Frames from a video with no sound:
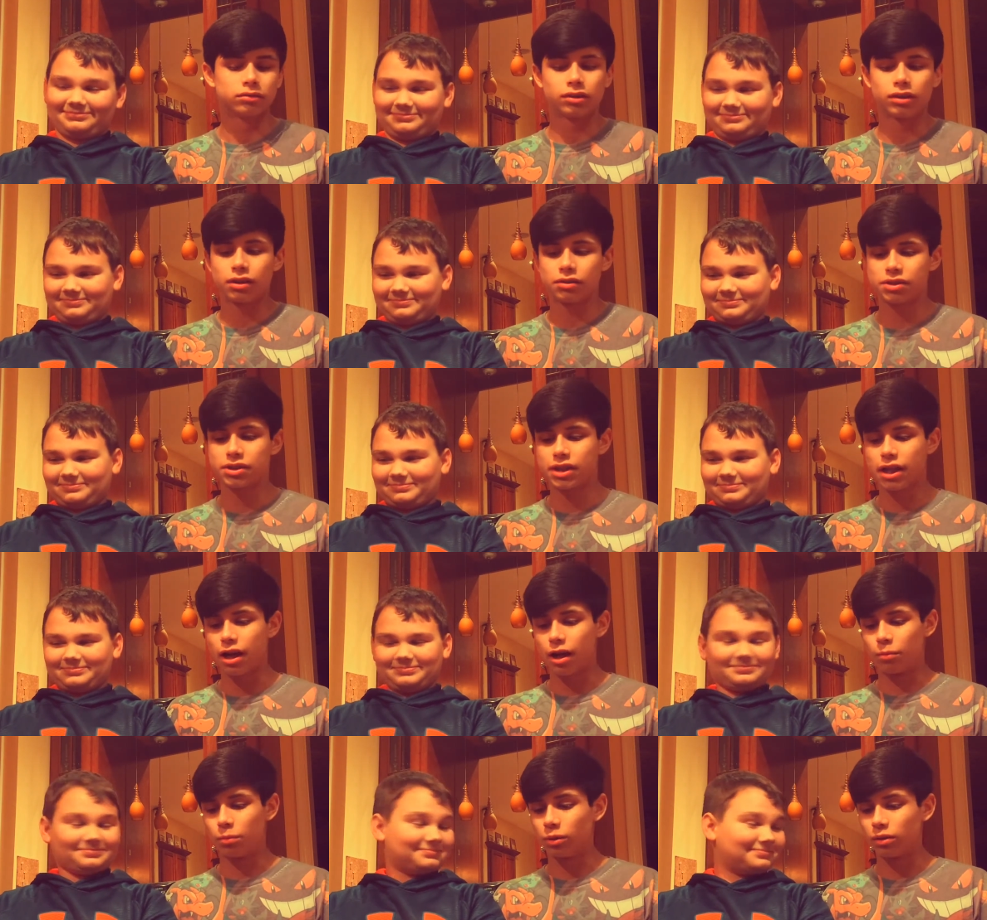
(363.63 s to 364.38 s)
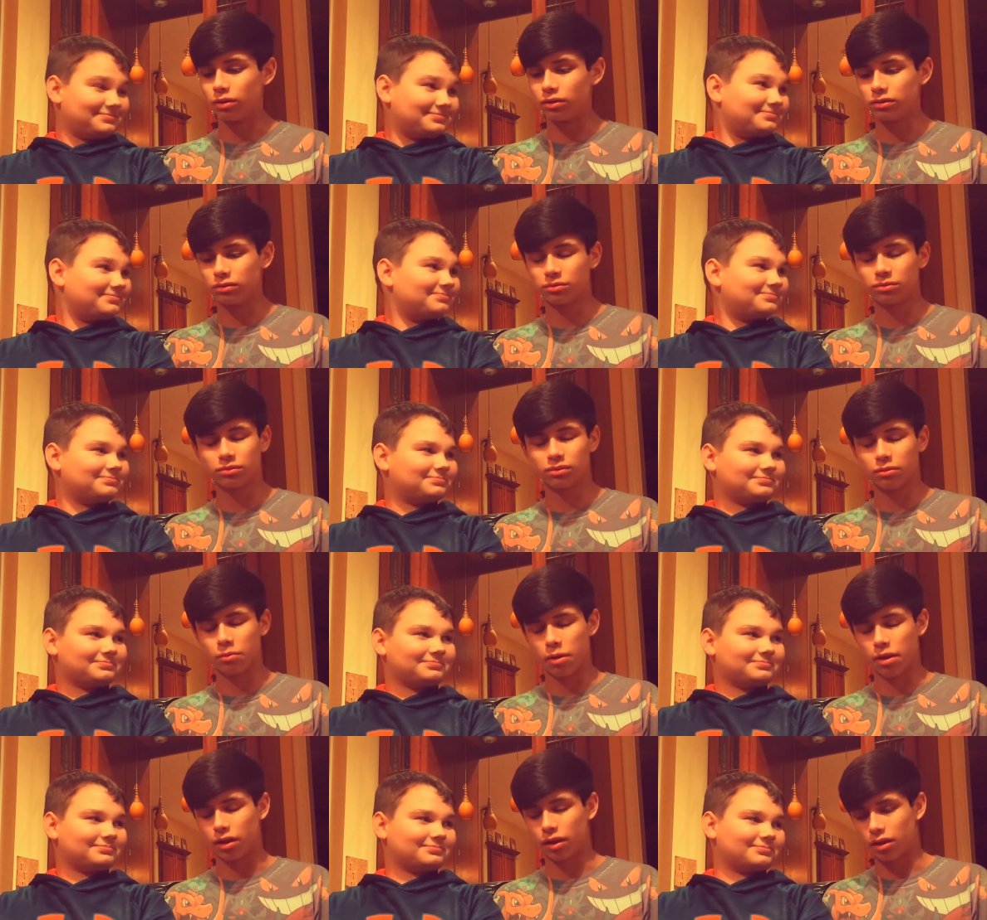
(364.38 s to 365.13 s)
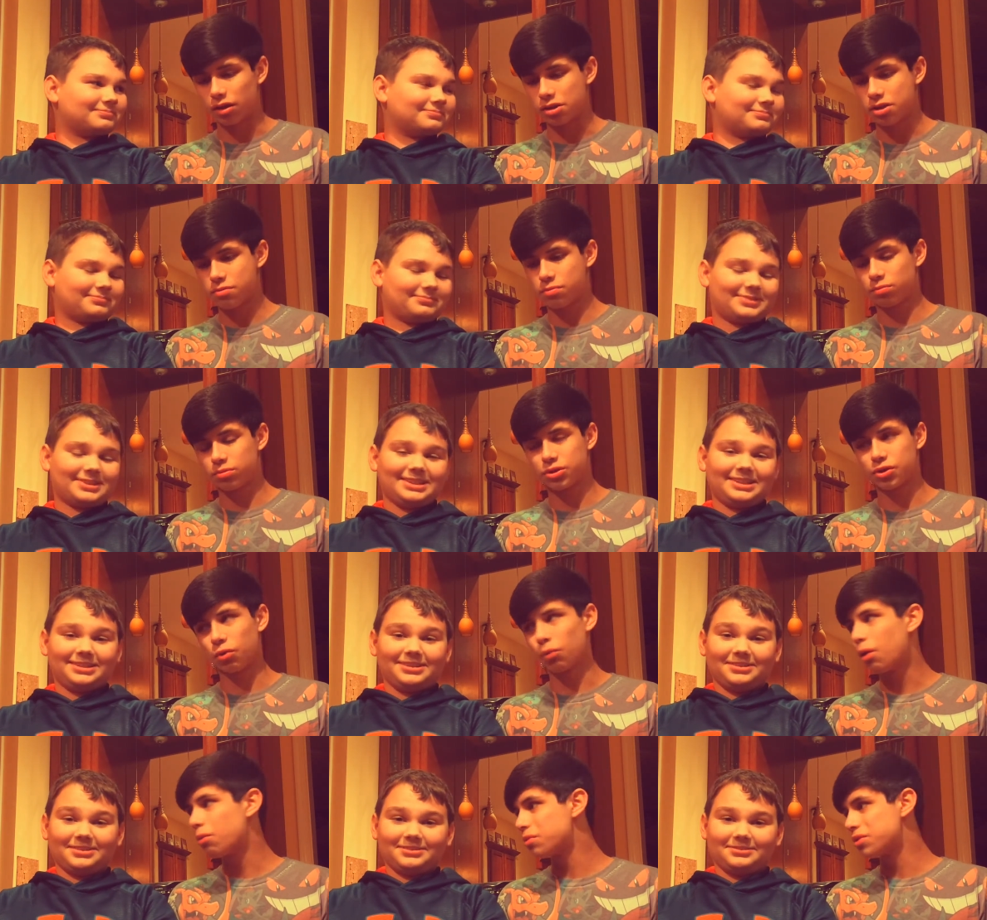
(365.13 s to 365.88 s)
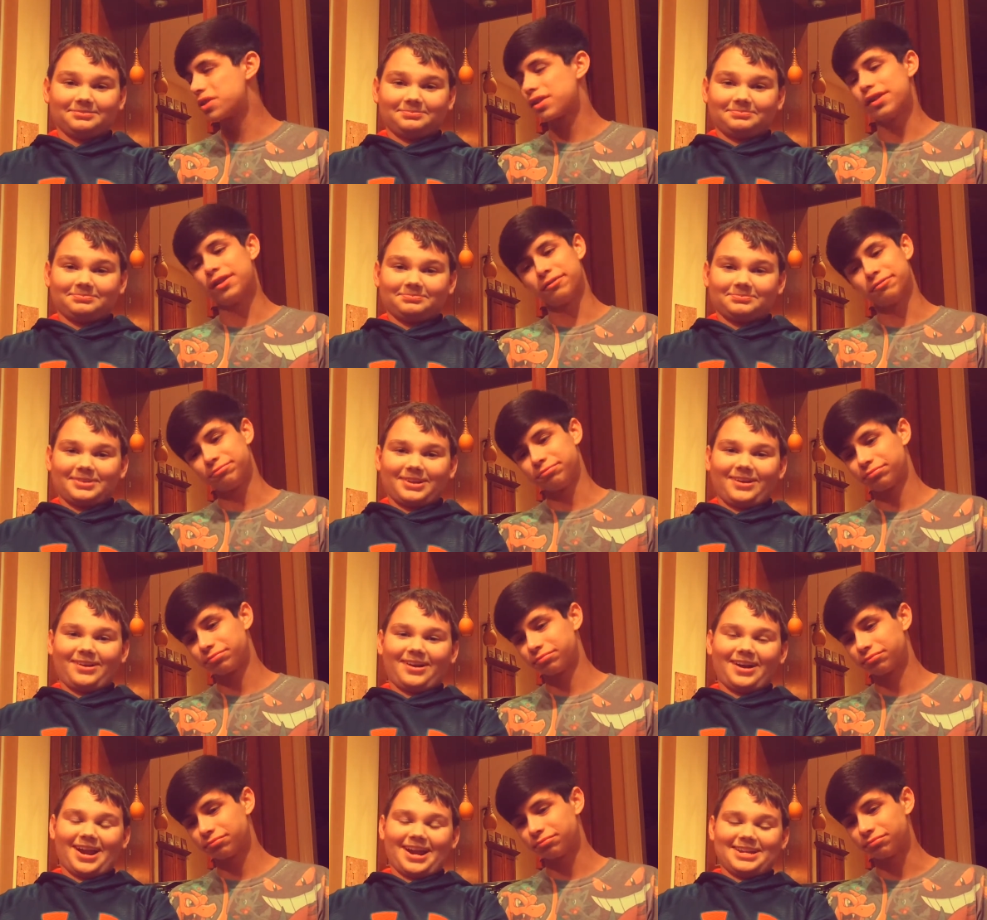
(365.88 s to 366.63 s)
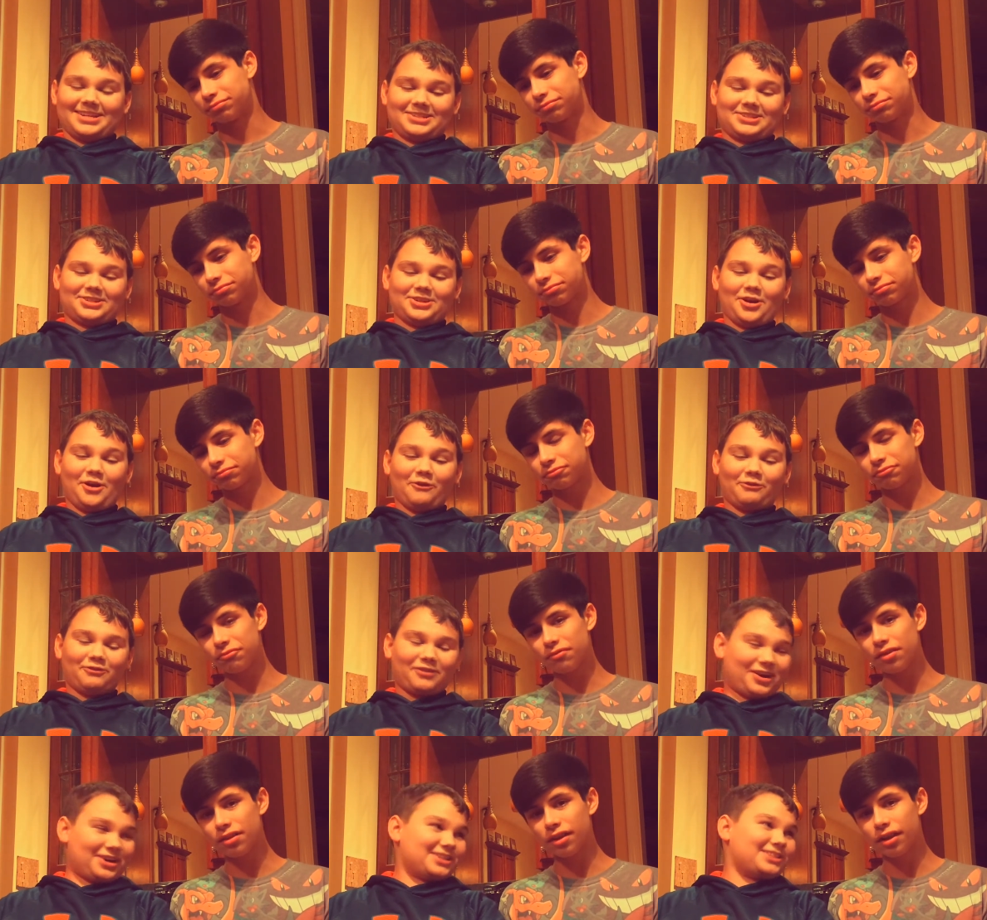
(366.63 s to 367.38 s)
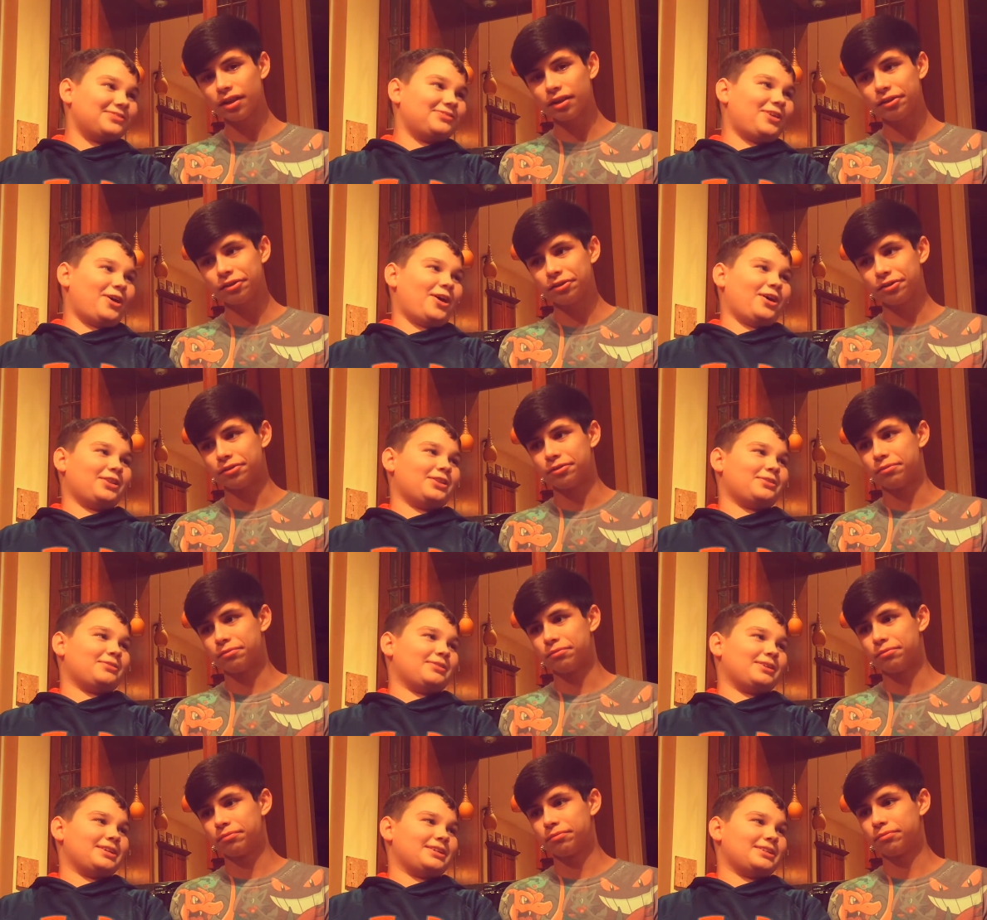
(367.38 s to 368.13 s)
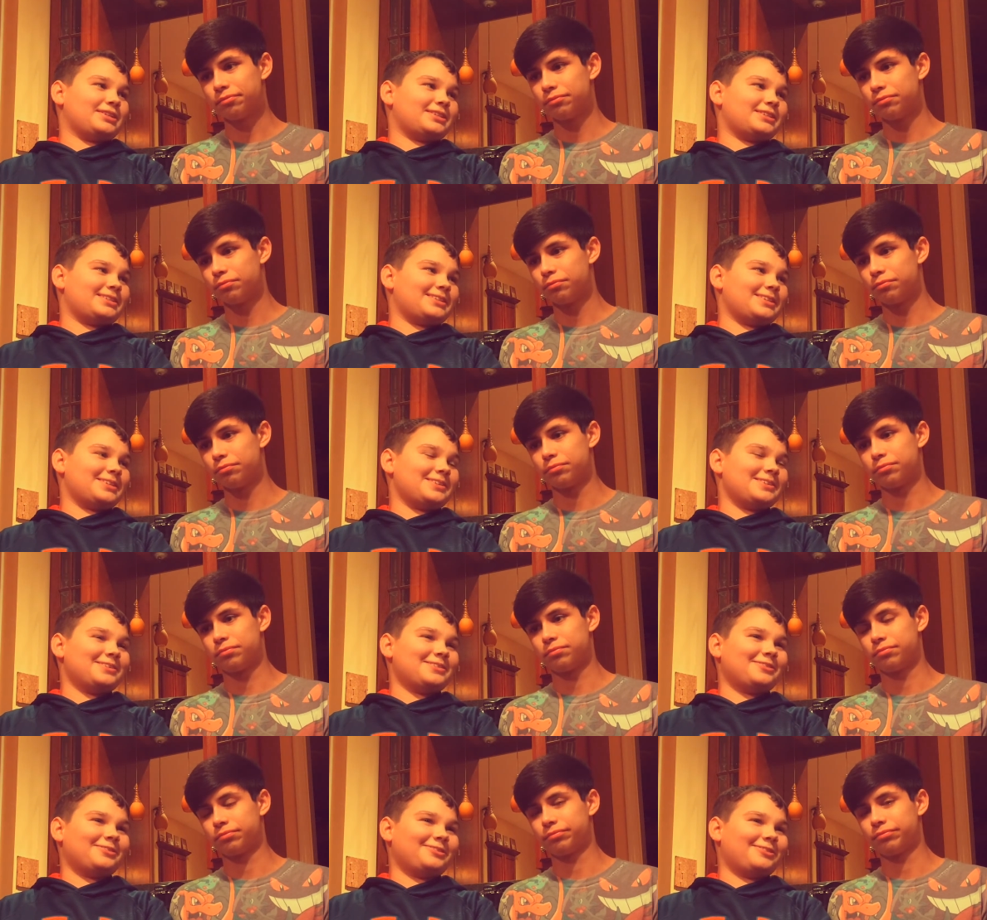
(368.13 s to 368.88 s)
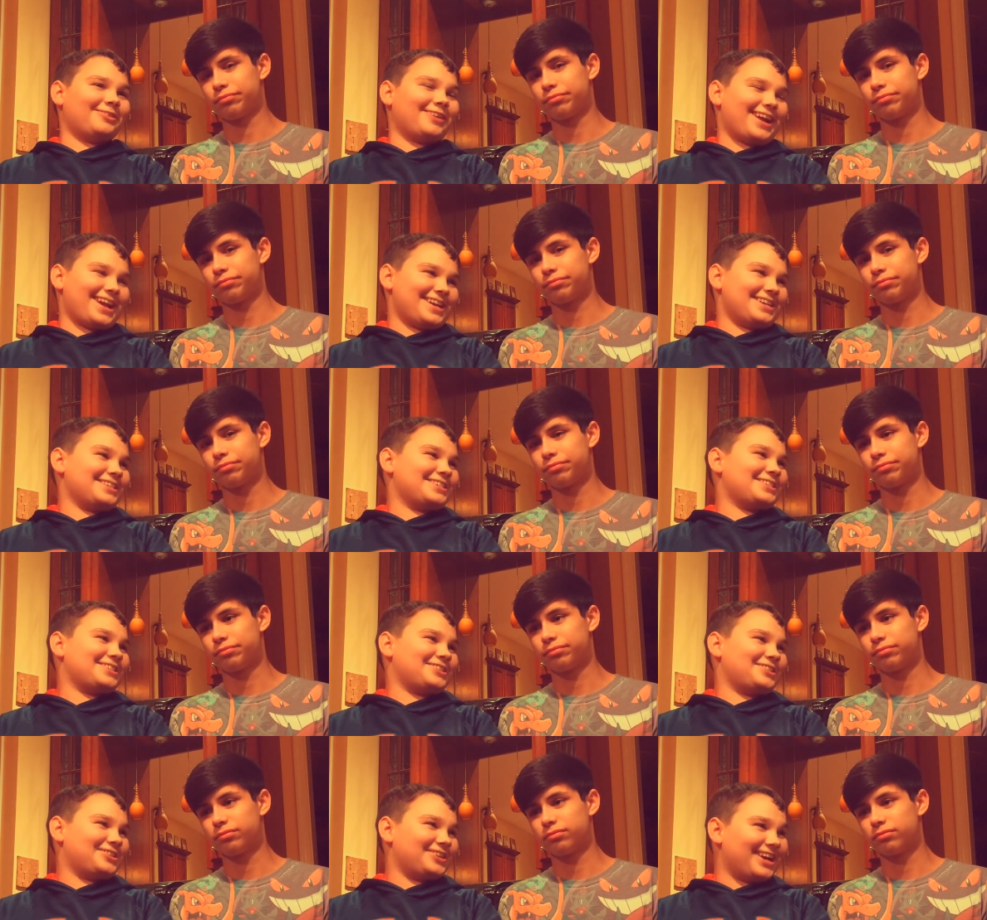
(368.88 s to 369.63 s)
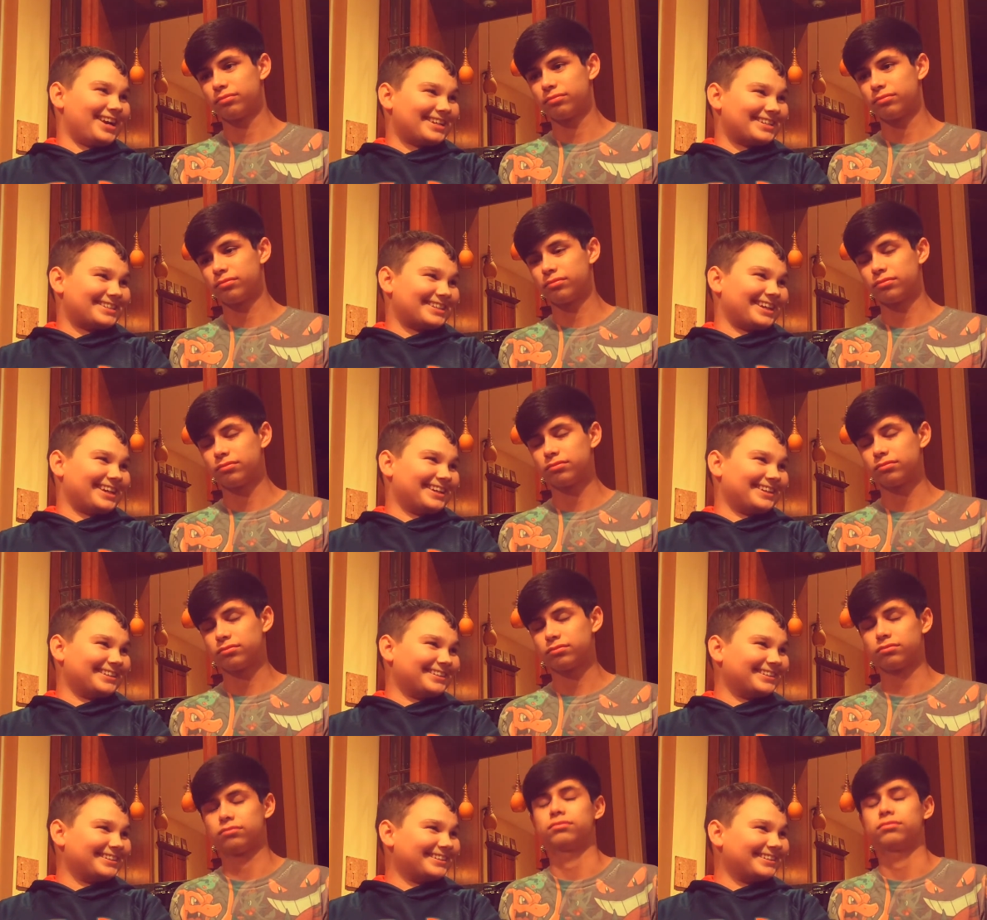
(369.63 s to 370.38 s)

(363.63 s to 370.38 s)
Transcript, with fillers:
Speaker 1: That was terrible. Oh my gosh. So what was in it?
Speaker 2: Alright, so first of all, there was ranch dressing.